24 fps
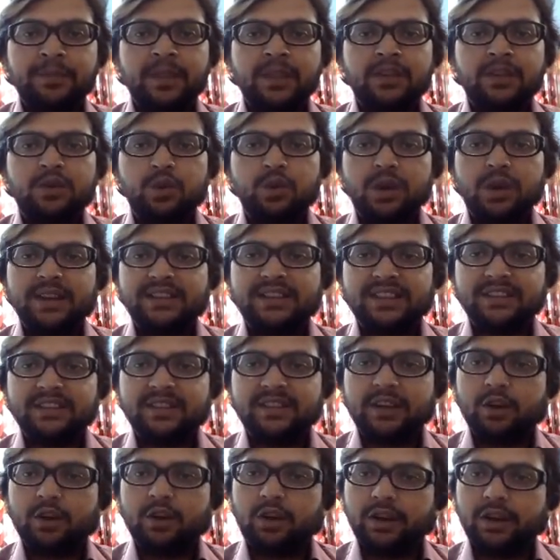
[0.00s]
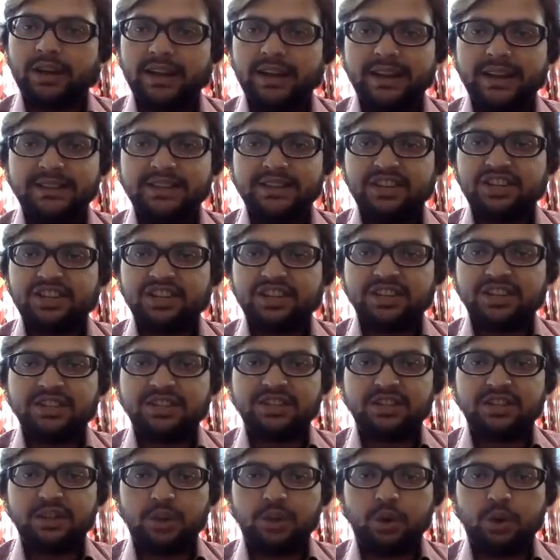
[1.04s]
to achieve an organization's
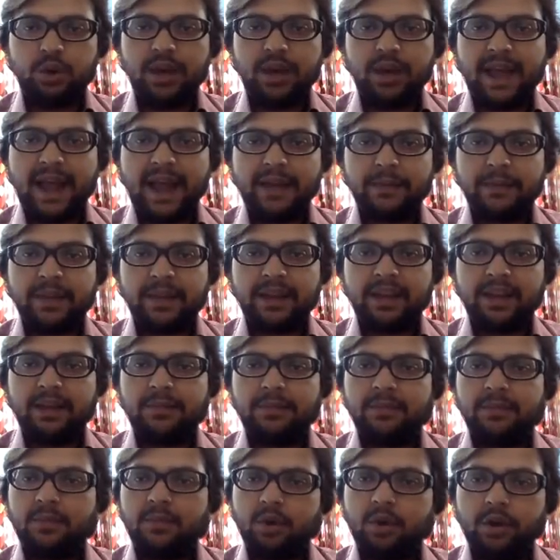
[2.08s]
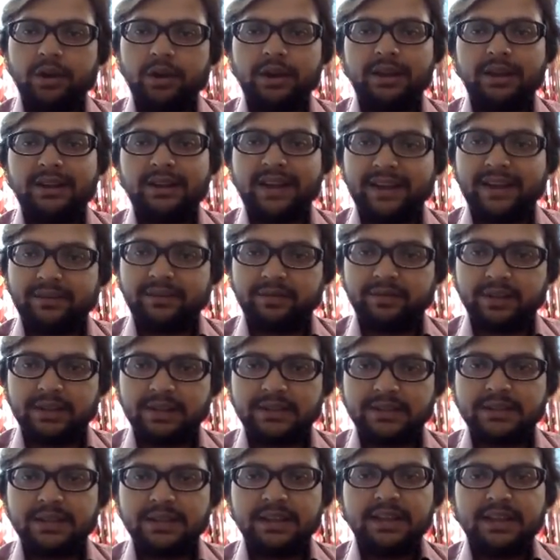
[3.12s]
grow and become more
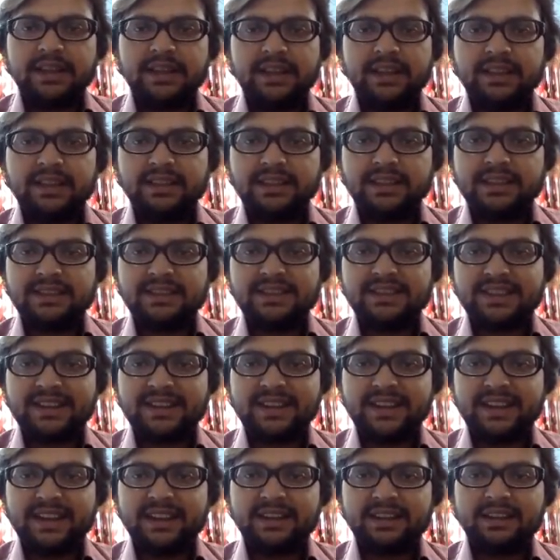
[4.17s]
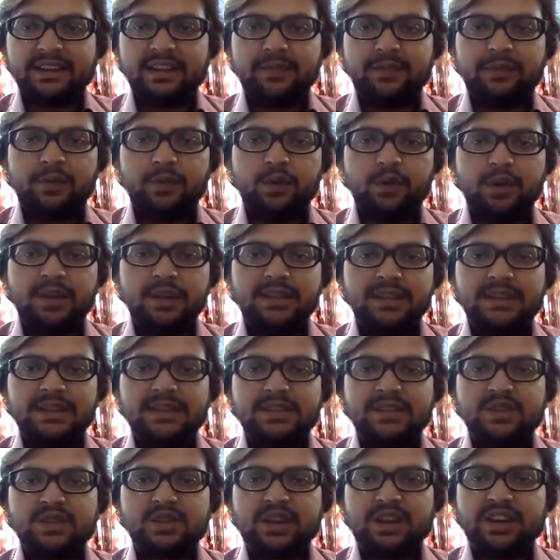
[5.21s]
diverse. In this technique, the focus is
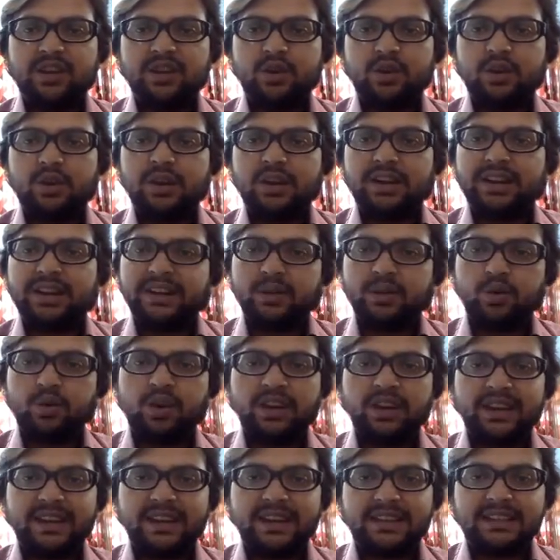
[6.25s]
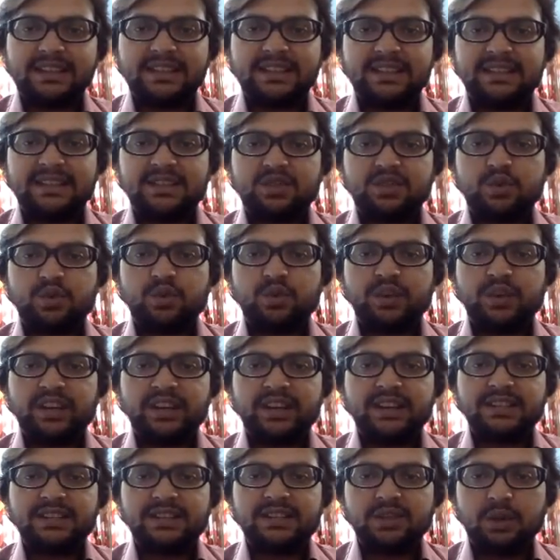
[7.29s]
to control network access to
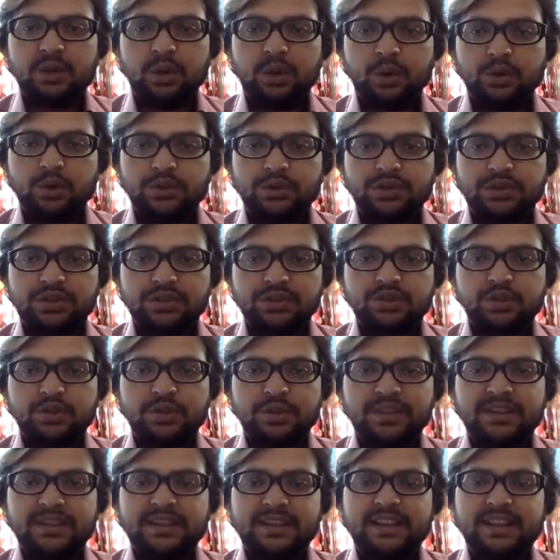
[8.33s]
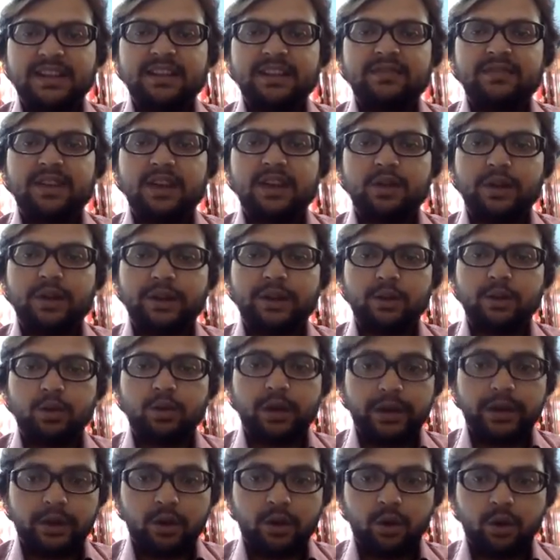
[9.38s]
various hosts. So basically we are going to
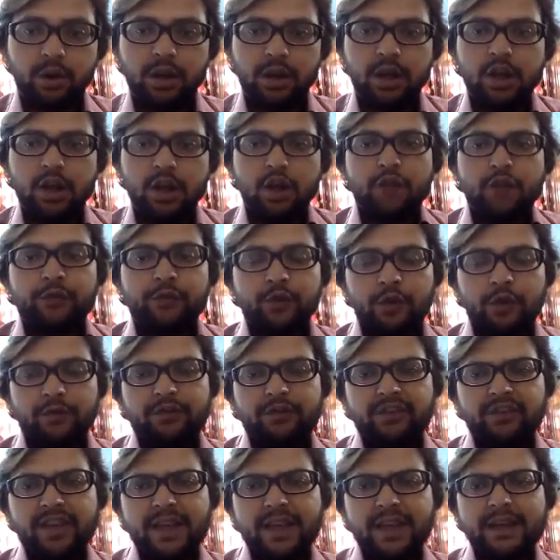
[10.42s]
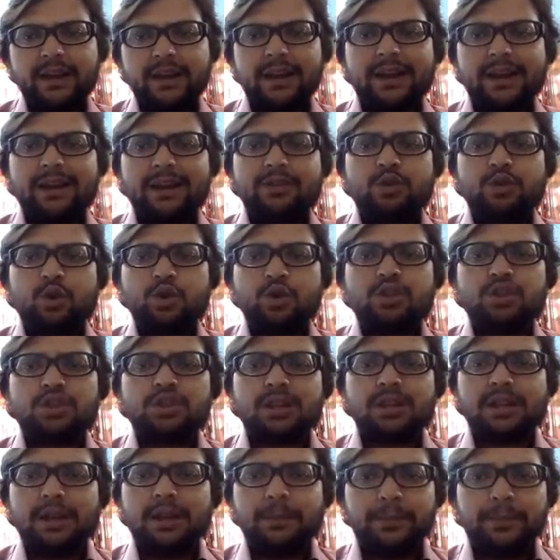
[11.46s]
control from where those
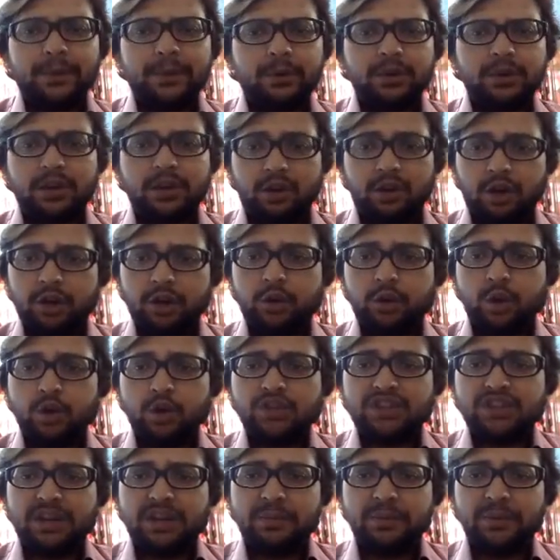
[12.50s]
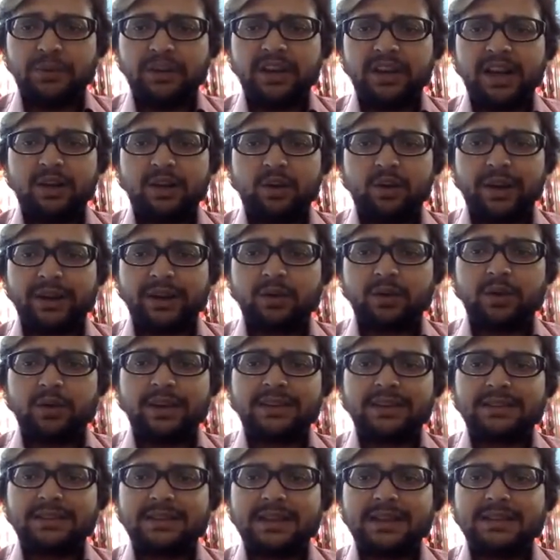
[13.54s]
computer or host computer are going to
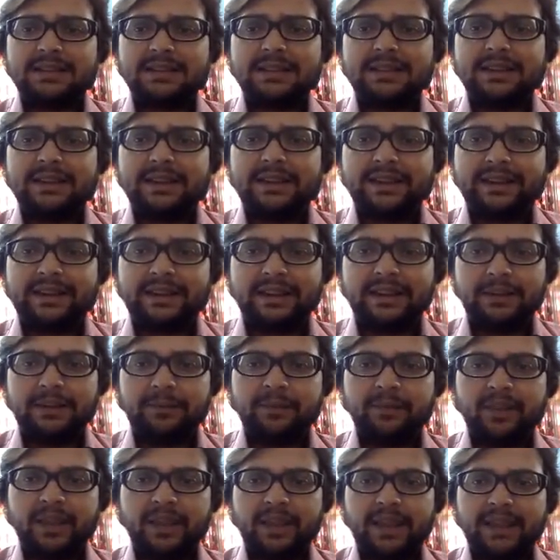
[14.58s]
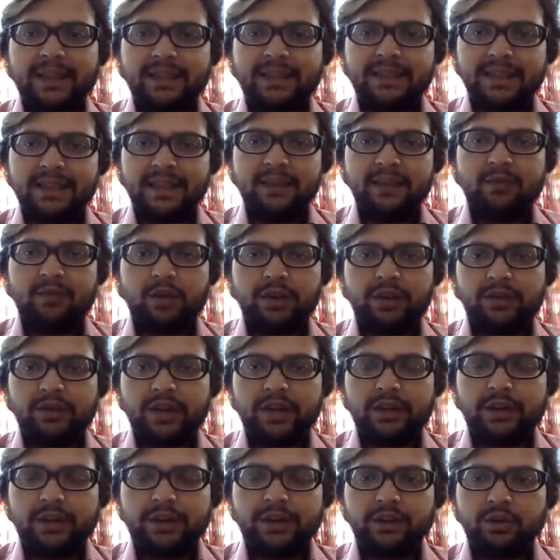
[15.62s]
access their data, and then what we are
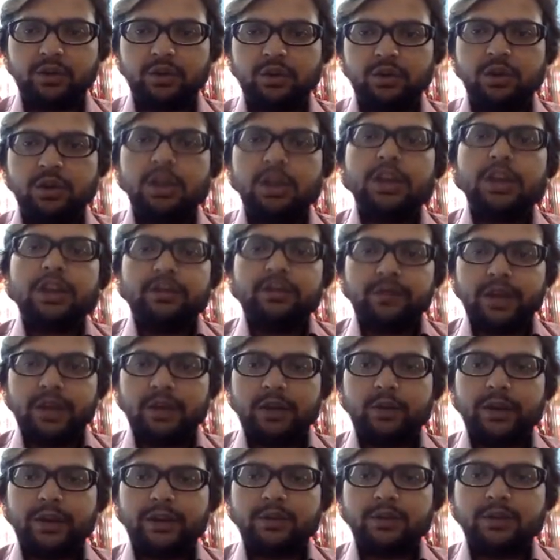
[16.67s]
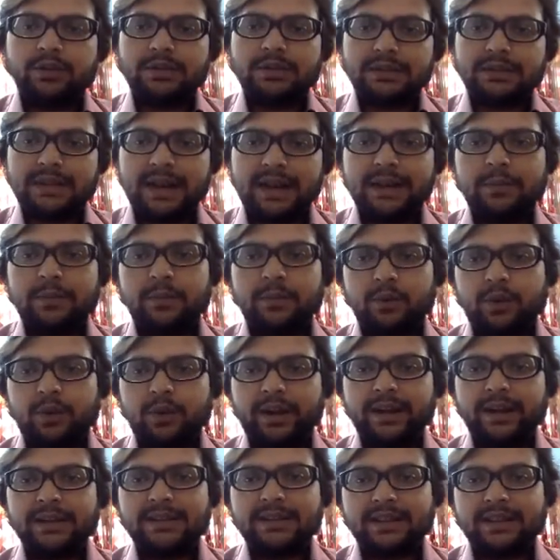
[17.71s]
going to do, we are going to start
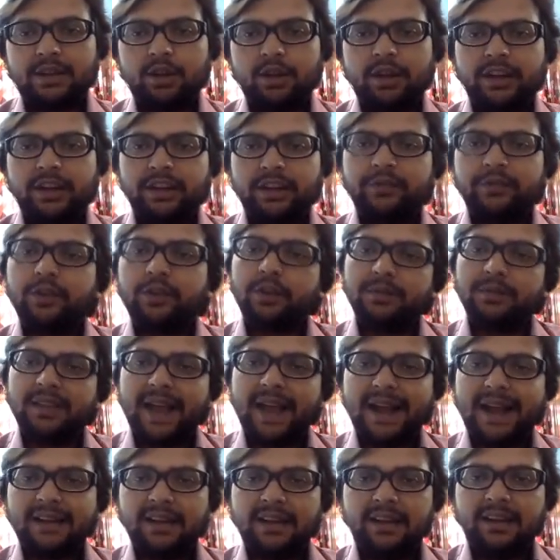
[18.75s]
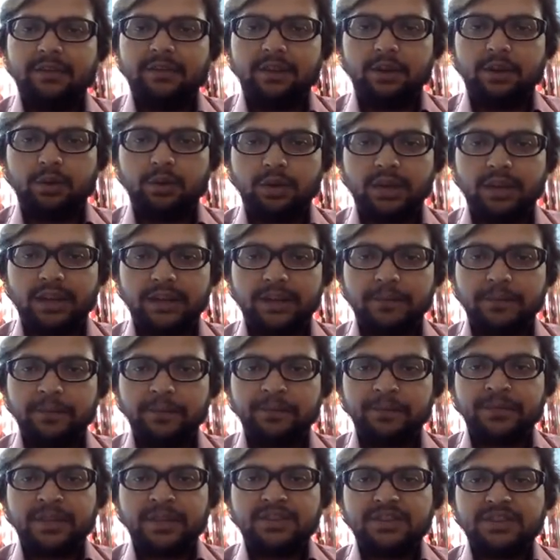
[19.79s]
providing security from that level only.
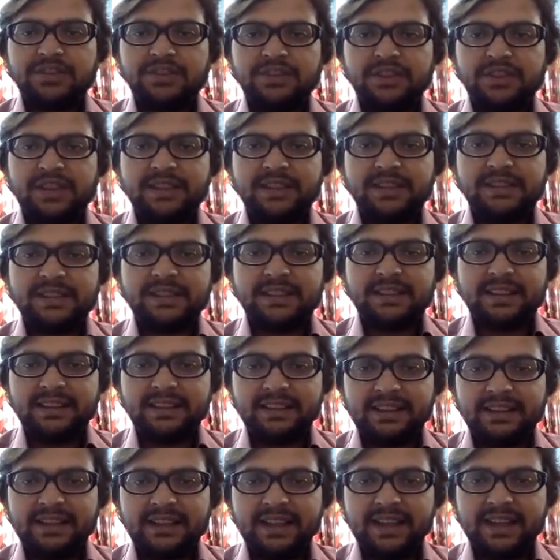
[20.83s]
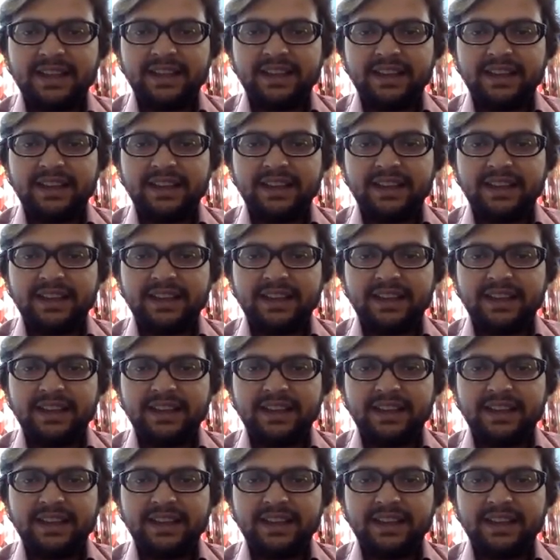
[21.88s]
So as you can see, rather than